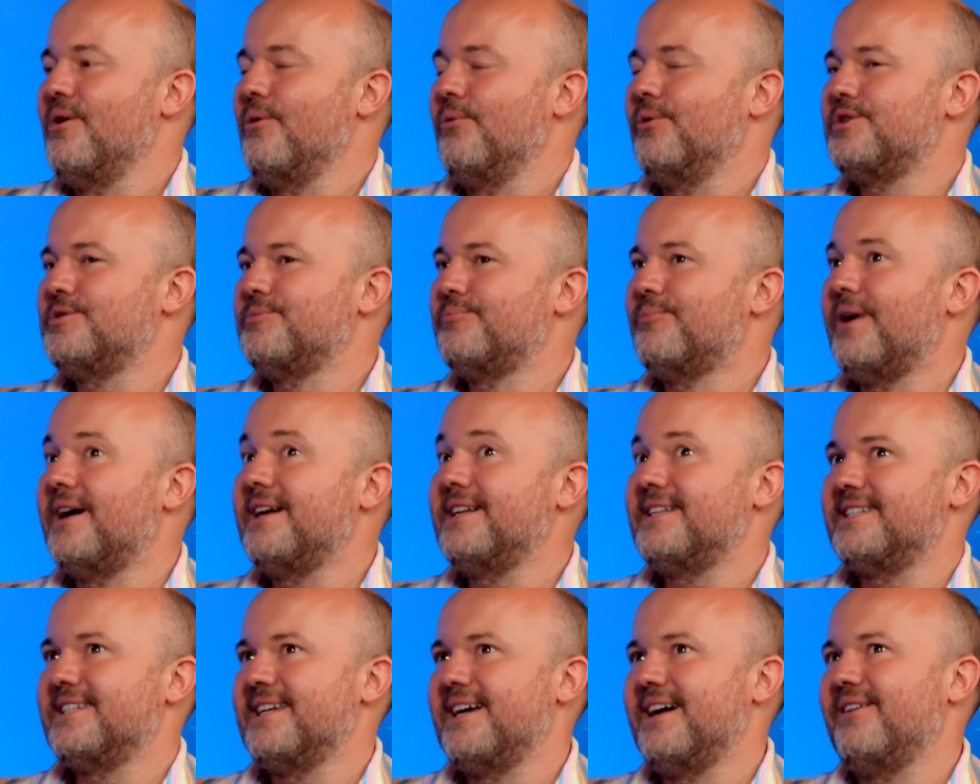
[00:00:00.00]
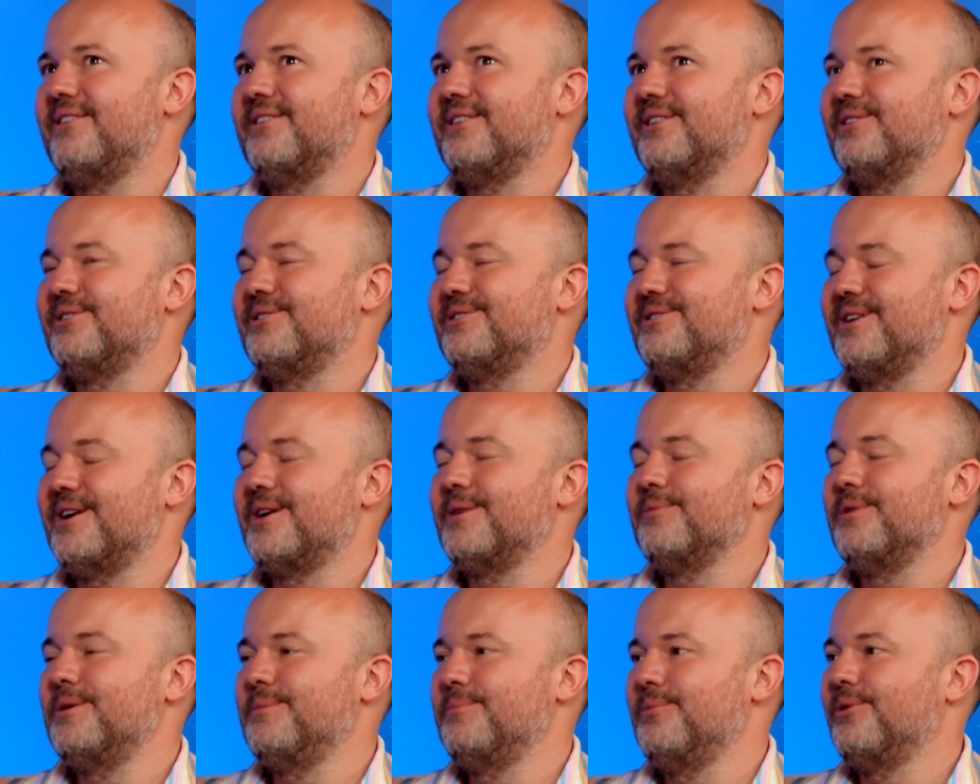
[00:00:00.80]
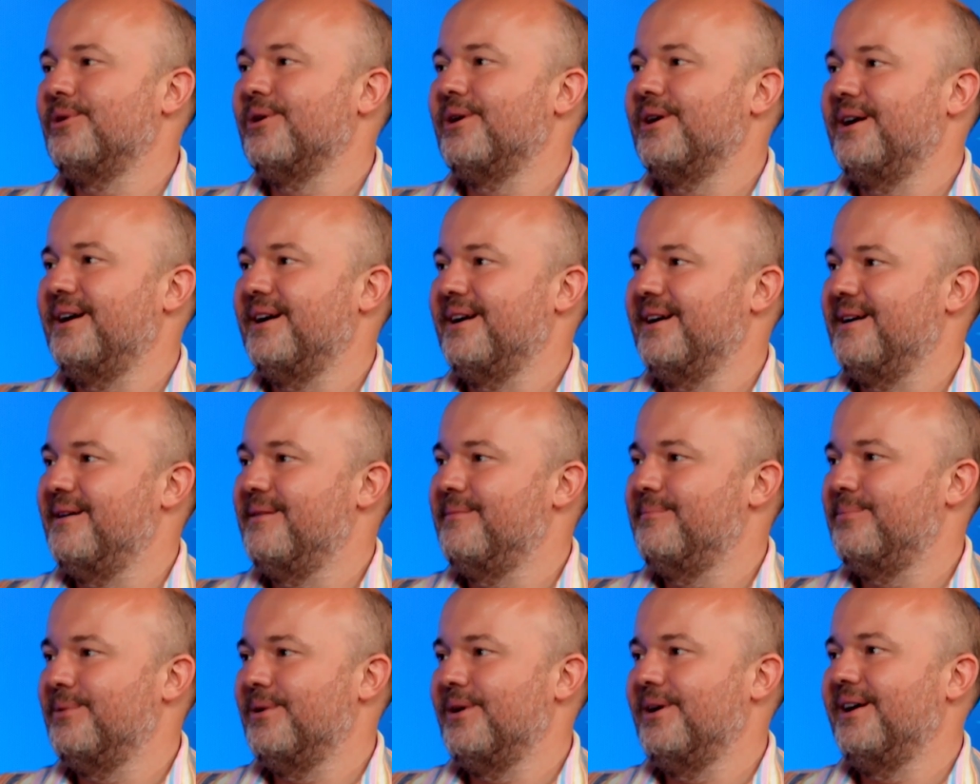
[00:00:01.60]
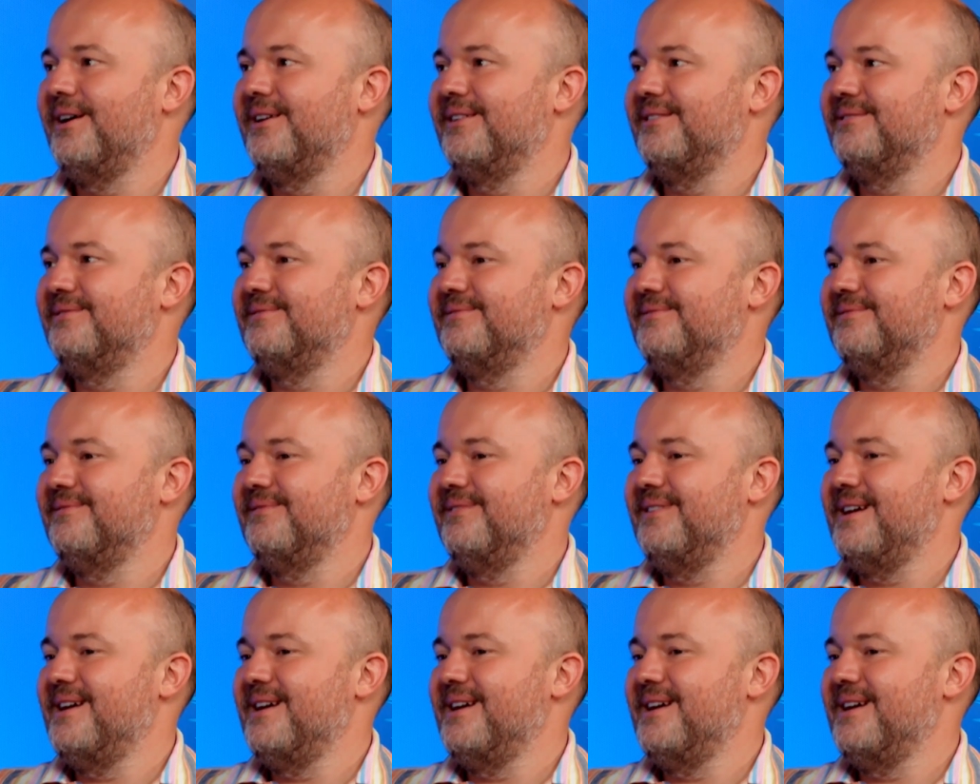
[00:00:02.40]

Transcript: which might sound incredibly boring, but